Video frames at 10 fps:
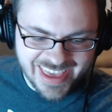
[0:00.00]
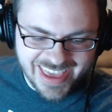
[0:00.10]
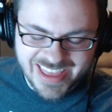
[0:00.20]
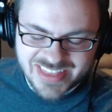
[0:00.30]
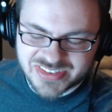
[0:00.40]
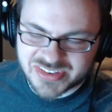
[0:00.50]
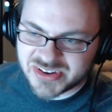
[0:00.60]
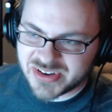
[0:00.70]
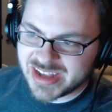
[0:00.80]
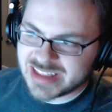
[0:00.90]
And
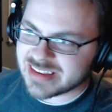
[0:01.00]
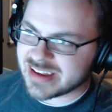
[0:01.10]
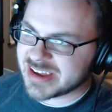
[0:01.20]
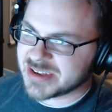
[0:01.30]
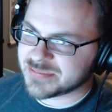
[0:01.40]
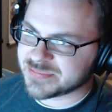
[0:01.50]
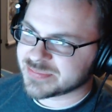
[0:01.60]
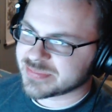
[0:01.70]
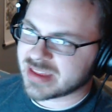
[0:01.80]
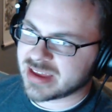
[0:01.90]
so anytime
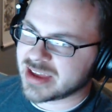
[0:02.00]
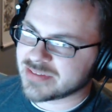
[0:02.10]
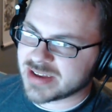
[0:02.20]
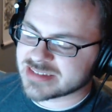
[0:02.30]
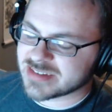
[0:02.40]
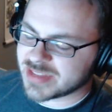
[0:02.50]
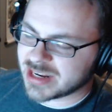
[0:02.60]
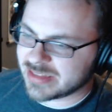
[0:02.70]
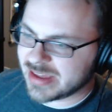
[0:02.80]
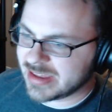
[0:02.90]
I find stuff that
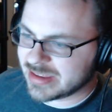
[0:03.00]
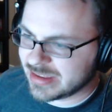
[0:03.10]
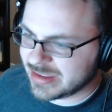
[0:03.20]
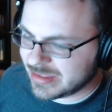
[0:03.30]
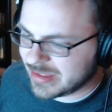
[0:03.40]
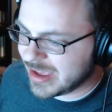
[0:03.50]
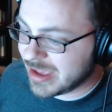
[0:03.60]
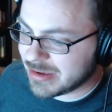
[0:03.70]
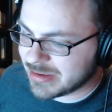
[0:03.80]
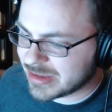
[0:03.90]
I like,
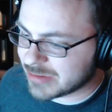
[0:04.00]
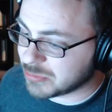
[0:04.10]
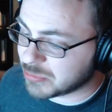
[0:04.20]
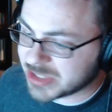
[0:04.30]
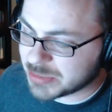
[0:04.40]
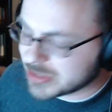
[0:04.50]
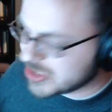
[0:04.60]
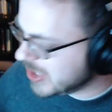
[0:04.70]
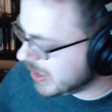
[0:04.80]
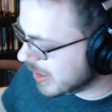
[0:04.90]
I can really
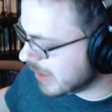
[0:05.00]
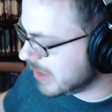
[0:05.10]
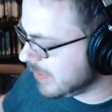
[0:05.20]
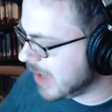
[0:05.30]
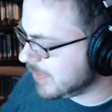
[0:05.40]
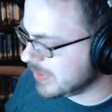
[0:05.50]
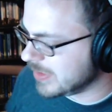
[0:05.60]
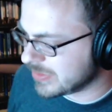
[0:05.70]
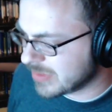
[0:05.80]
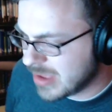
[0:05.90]
appreciate it. I love having
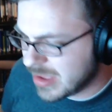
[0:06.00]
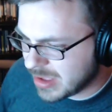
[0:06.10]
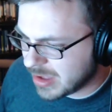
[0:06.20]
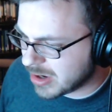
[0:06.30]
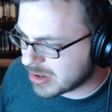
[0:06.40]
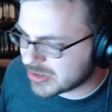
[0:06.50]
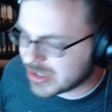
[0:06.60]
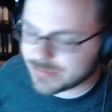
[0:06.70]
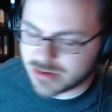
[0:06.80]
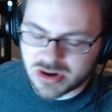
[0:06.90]
these
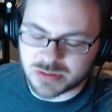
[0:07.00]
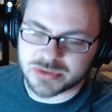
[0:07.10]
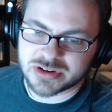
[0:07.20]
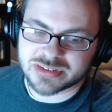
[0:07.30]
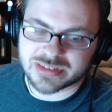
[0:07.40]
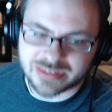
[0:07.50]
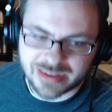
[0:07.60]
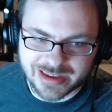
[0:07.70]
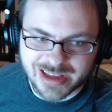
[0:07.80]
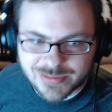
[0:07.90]
hardcover art books as
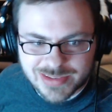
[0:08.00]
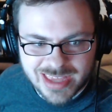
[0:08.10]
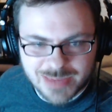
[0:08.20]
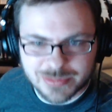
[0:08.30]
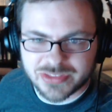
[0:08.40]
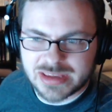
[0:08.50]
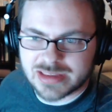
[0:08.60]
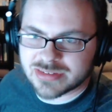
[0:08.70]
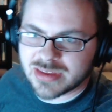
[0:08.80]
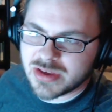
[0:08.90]
like coffee table
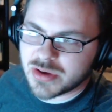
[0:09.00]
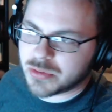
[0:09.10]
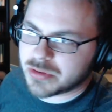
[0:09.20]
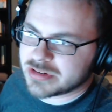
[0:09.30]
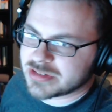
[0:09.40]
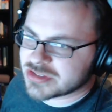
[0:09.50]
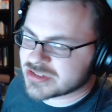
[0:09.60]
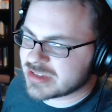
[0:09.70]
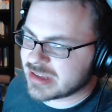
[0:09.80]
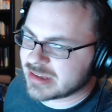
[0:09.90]
things, or to
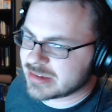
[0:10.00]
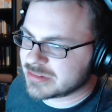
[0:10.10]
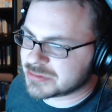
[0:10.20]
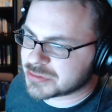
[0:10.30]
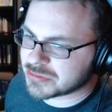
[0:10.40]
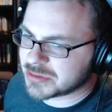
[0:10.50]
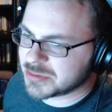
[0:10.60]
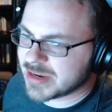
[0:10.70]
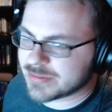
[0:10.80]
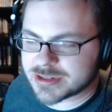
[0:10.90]
just look
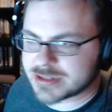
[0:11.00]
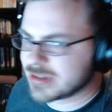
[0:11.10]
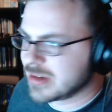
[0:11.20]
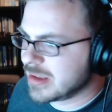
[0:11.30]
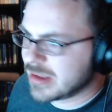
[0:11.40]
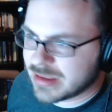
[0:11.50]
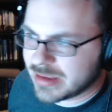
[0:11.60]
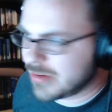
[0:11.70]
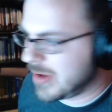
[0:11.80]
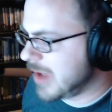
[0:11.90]
through whenever
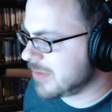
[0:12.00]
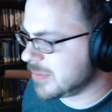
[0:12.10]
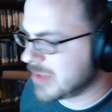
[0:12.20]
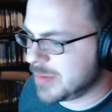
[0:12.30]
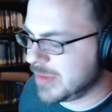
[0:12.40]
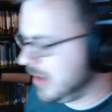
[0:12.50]
I have some time to